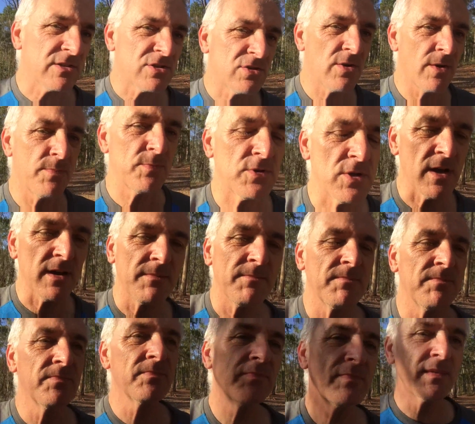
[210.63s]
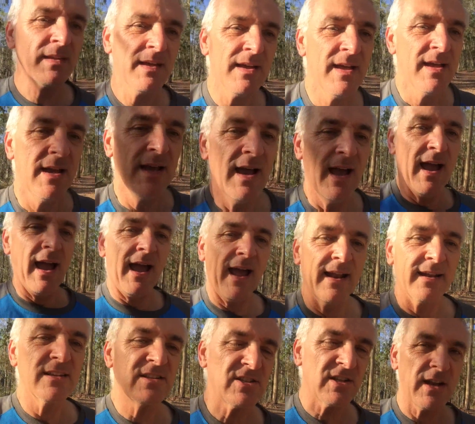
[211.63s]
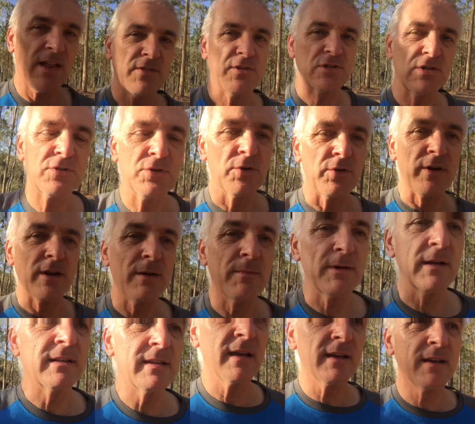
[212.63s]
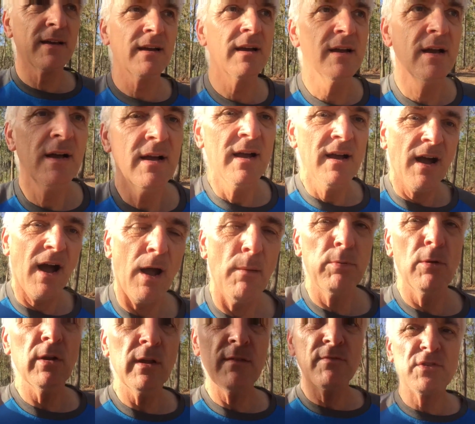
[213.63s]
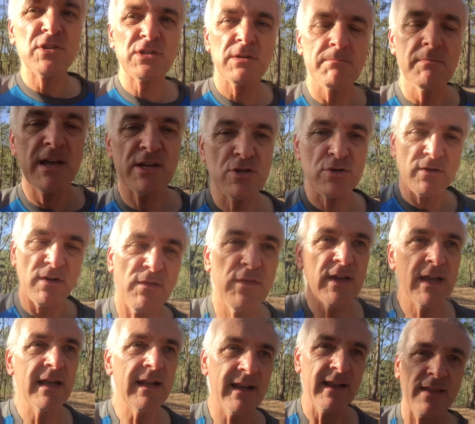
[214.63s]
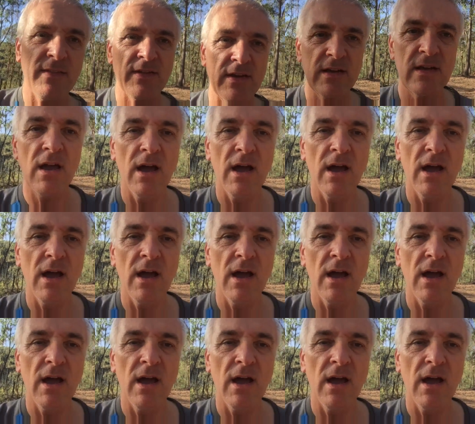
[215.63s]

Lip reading: scripture, and it's another story, but I believe there's a measure of healing that